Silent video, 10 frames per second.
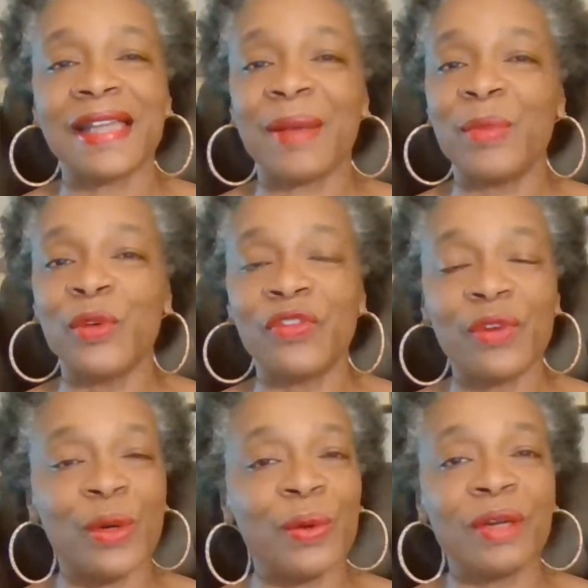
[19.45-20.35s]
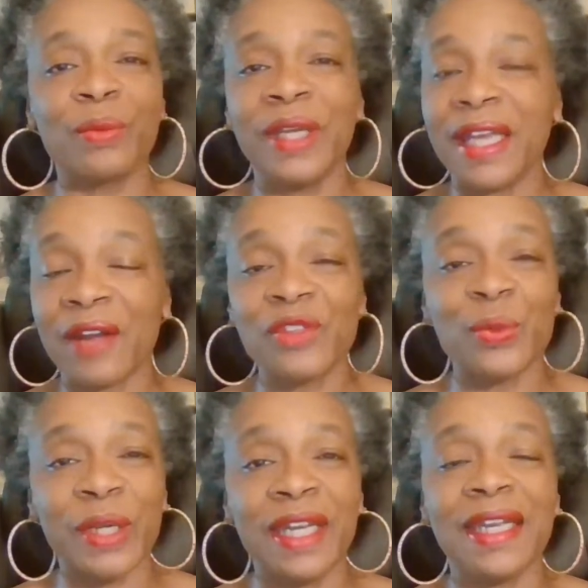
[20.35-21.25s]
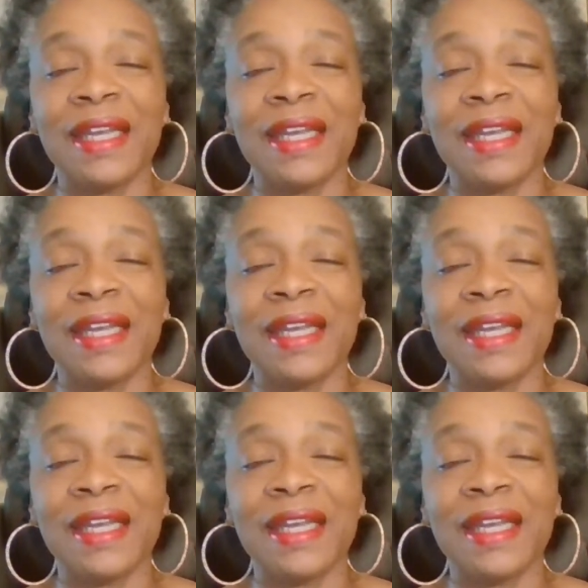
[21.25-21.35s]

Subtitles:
I move forward week after week